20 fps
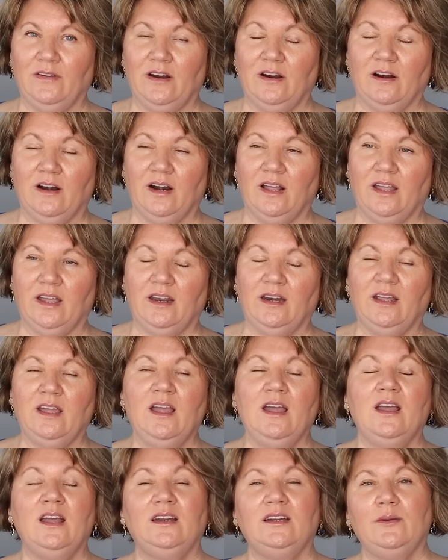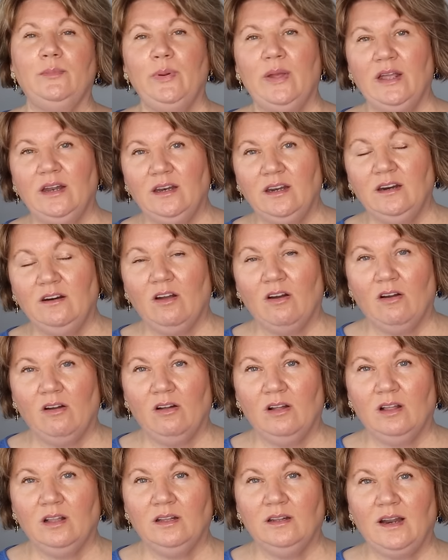Fahrenheit. Depending
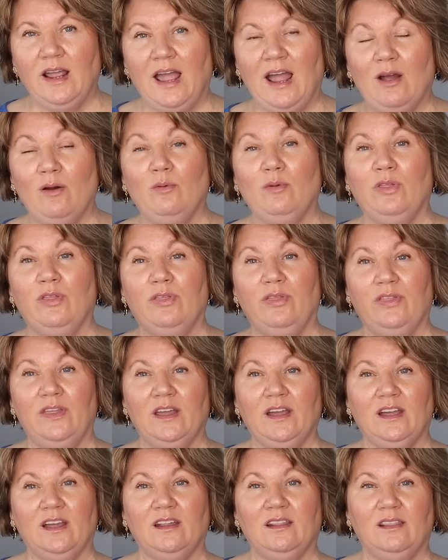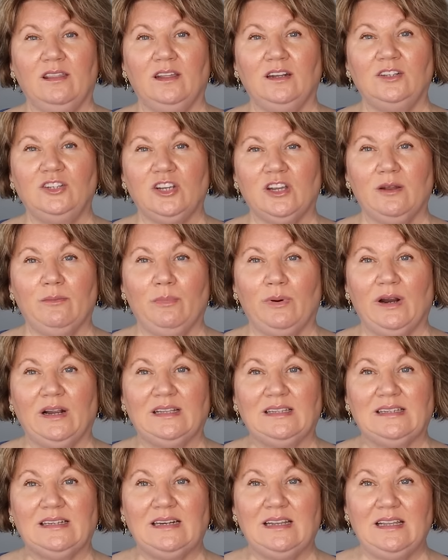on how thick the chicken
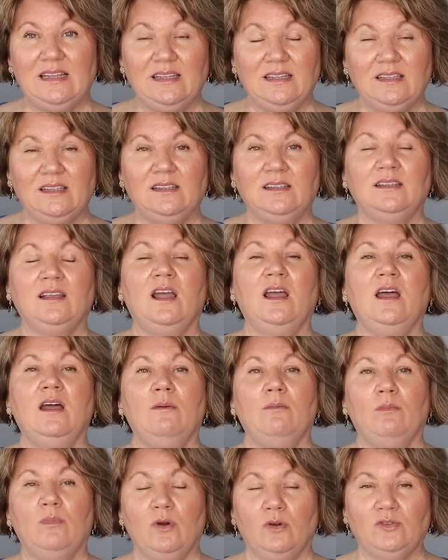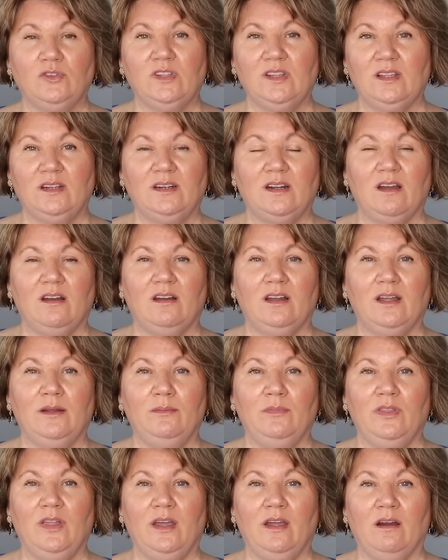breast is, most of the
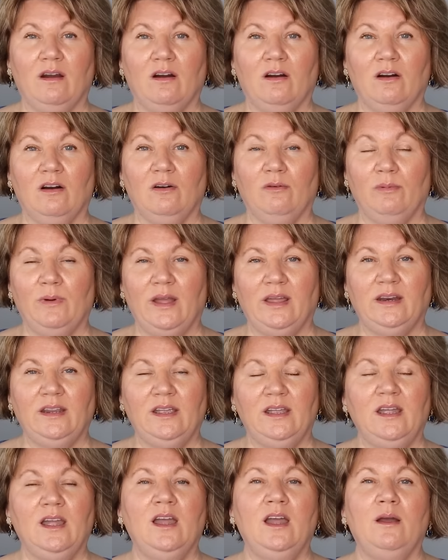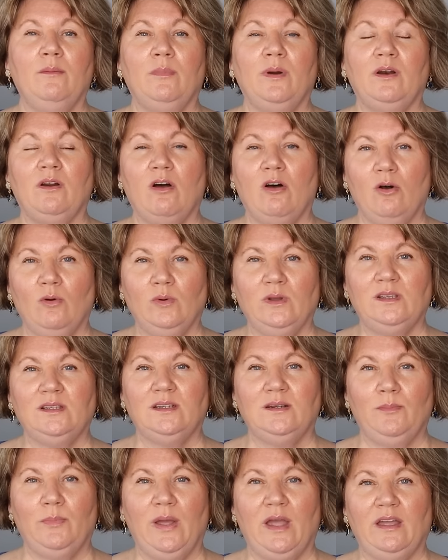time they are ready, but always
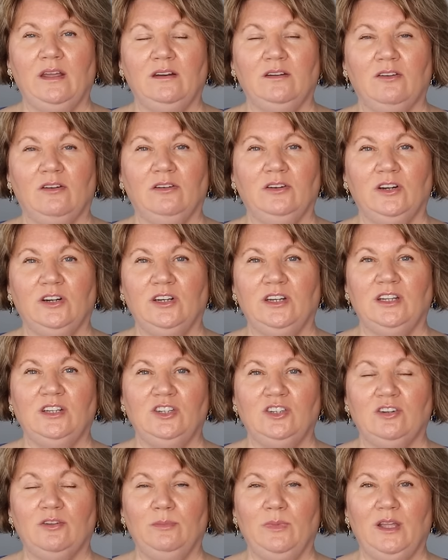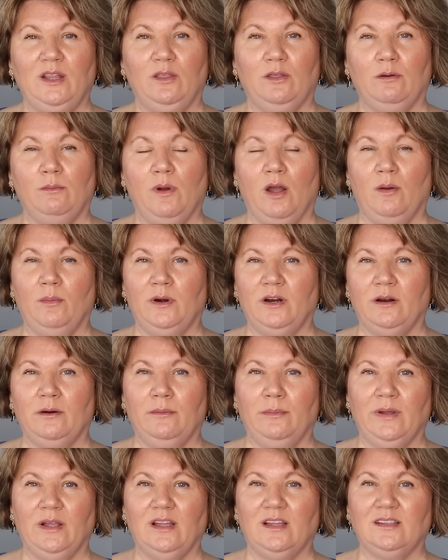depend on your digital meat thermometer
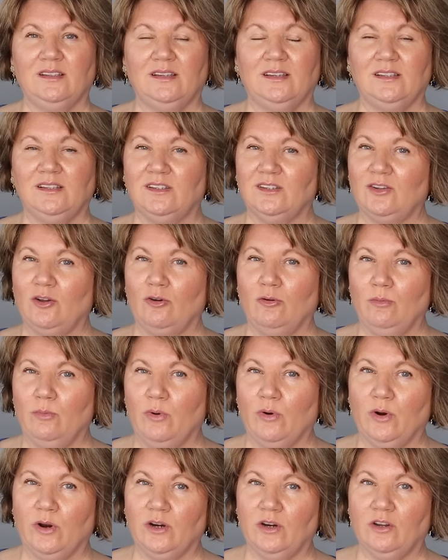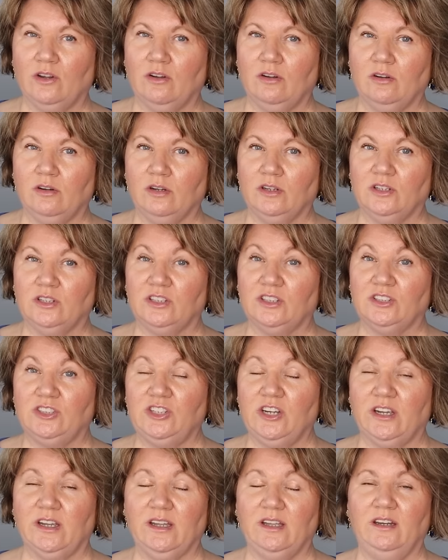because it is so important to cook
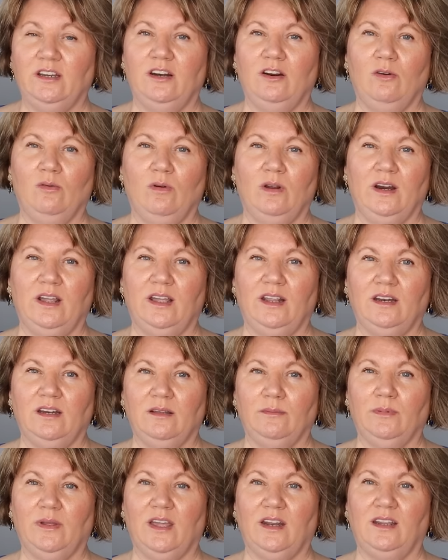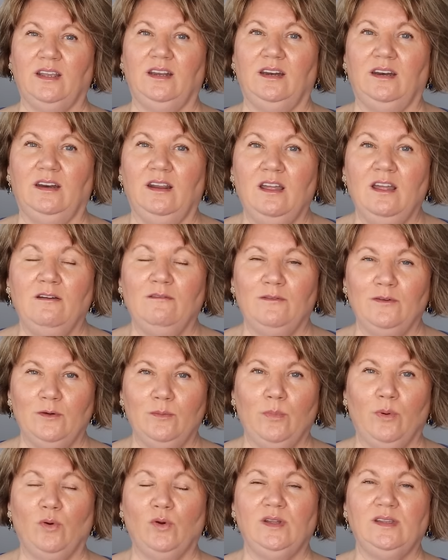chicken. You don't want to end up getting
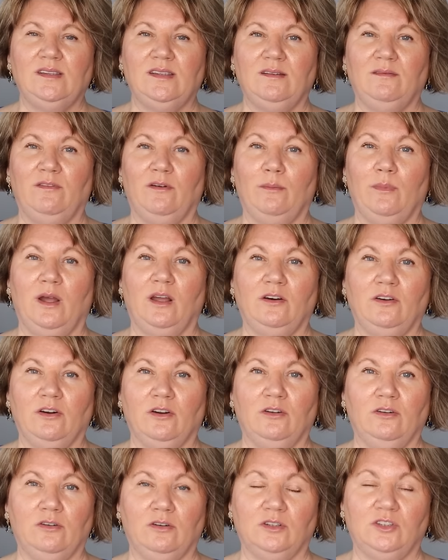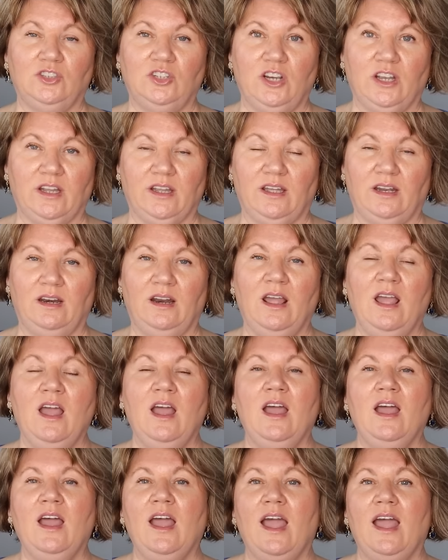food poisoning from undercooked chicken.
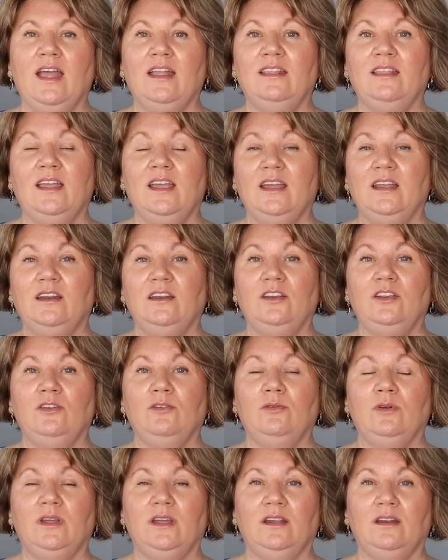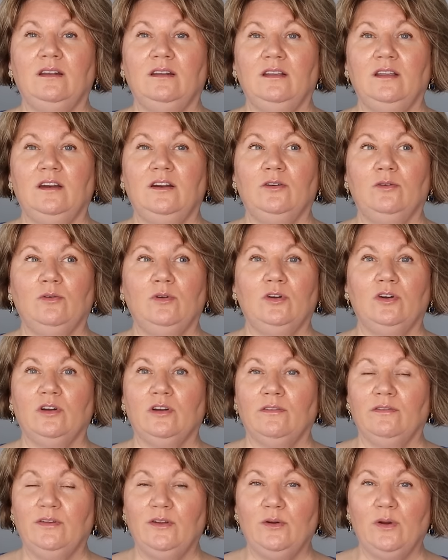And then you can, you know,
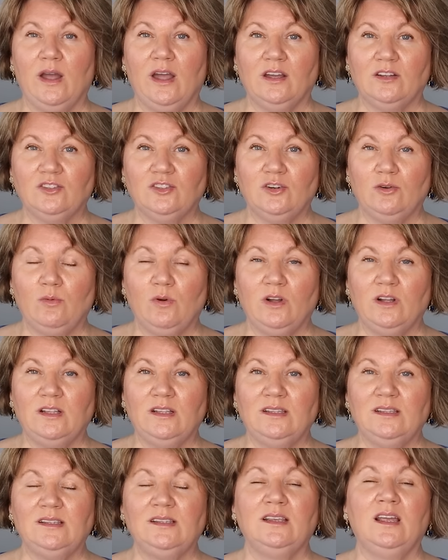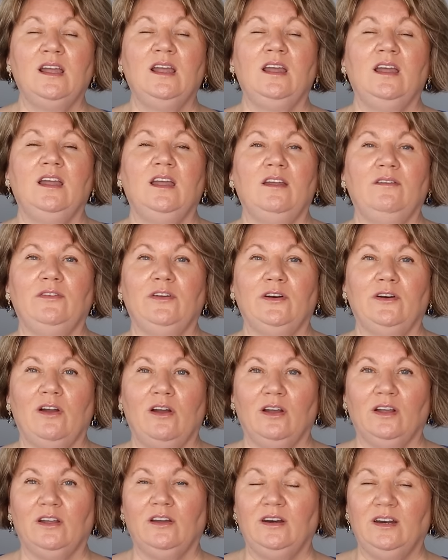cook a few extra ones if you're
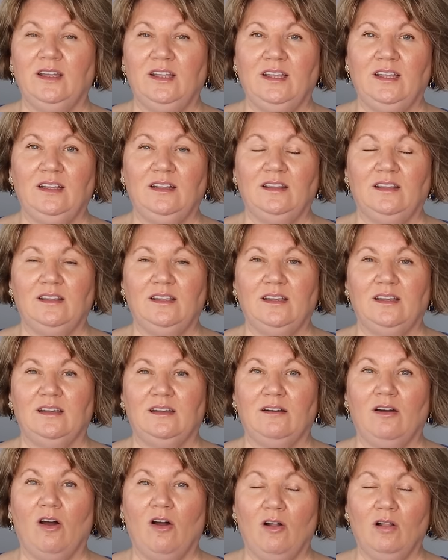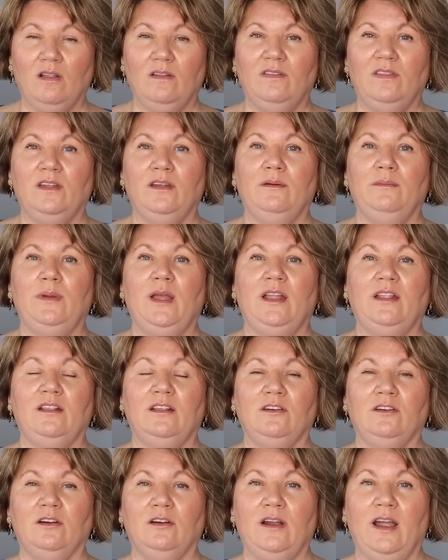not going to eat uh, all of them and
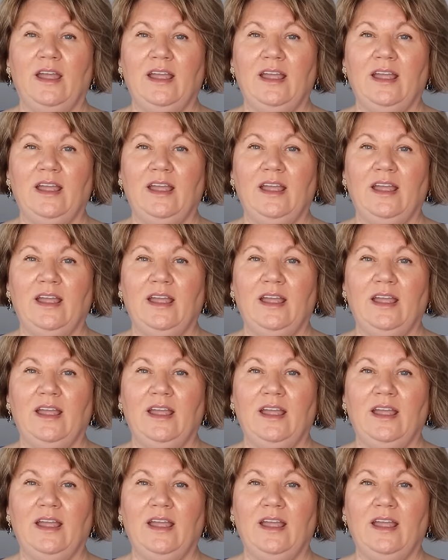they're